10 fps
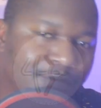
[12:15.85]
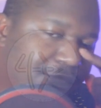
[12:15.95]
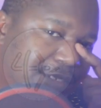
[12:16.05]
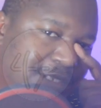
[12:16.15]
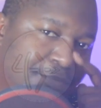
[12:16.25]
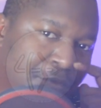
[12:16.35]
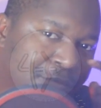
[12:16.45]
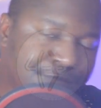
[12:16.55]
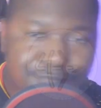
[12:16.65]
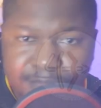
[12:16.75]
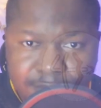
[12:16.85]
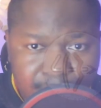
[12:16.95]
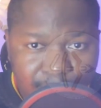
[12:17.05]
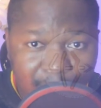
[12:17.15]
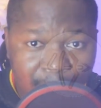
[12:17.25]
For example,
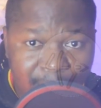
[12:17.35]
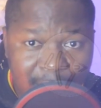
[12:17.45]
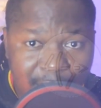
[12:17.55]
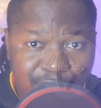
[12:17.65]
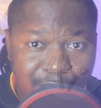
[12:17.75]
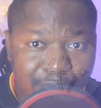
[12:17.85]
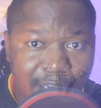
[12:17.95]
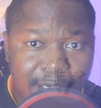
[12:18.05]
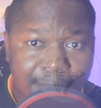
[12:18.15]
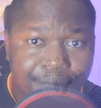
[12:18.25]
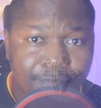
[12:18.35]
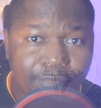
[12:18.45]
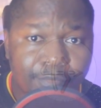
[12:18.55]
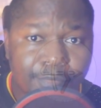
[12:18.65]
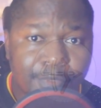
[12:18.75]
in my country, Uganda,
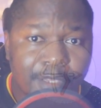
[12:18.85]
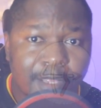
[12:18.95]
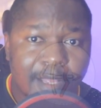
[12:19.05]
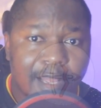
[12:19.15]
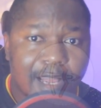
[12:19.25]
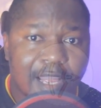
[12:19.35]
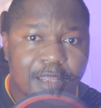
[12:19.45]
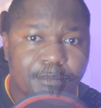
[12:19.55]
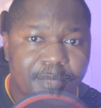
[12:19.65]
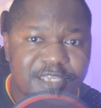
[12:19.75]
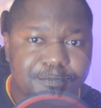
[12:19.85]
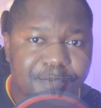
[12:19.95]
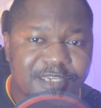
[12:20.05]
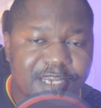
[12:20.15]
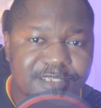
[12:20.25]
I must
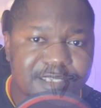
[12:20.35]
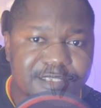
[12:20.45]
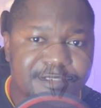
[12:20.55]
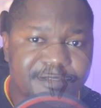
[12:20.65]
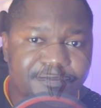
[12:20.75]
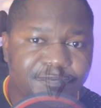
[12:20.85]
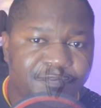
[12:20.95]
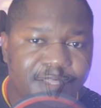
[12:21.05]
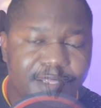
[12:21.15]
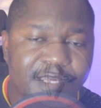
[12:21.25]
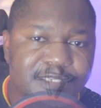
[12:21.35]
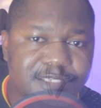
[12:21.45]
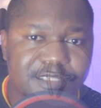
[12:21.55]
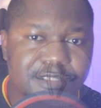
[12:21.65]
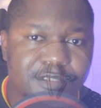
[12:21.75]
pay taxes,
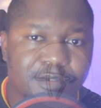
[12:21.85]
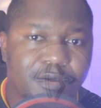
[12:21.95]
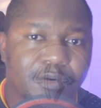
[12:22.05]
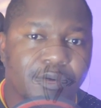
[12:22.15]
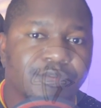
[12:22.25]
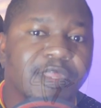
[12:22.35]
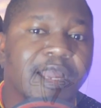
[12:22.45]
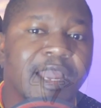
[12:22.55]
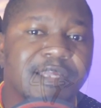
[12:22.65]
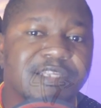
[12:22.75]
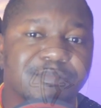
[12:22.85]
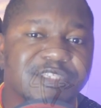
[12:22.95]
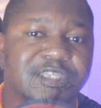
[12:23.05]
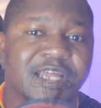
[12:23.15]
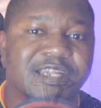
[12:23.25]
VAT, on the
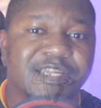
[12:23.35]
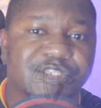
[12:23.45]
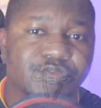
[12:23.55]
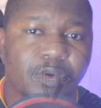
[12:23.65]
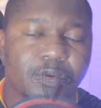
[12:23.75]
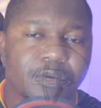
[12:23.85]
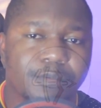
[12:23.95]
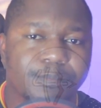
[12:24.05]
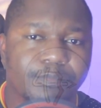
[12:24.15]
items that I stock.